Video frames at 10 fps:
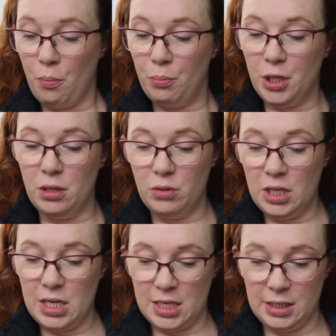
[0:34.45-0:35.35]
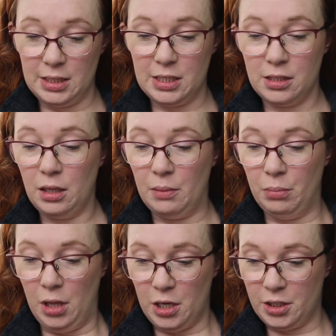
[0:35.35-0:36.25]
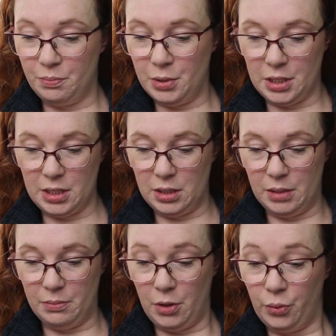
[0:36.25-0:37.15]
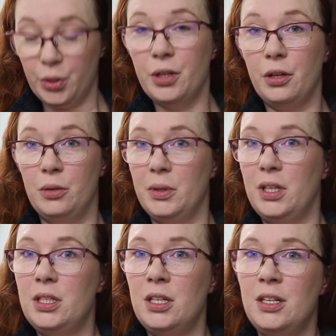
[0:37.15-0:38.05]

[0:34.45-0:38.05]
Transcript: beauty, and it's still unblocked, but we're gonna go with it.